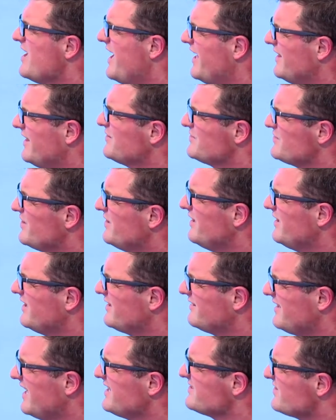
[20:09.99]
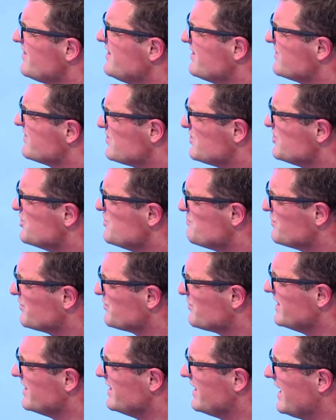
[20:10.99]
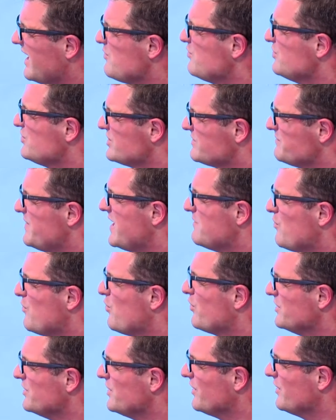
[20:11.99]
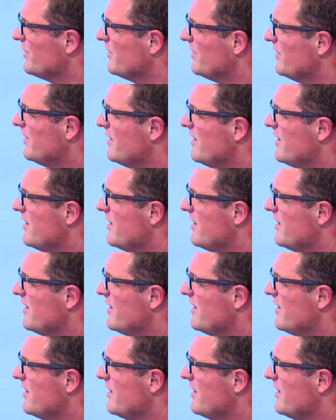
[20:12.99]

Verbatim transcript: And they're kind of like, that's kind of stupid, really. How could you spend more than you earn?